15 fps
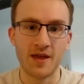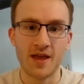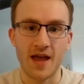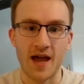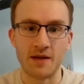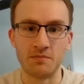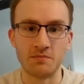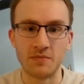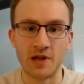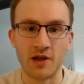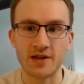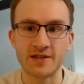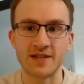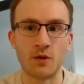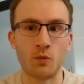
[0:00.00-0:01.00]
And
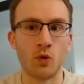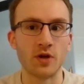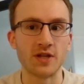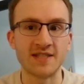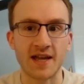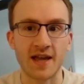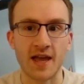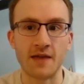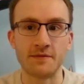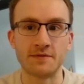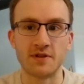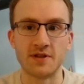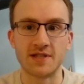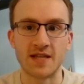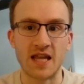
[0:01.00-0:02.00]
like I say, what Saka gives
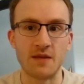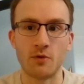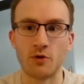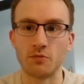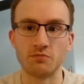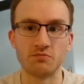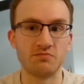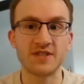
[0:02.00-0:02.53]
to the team on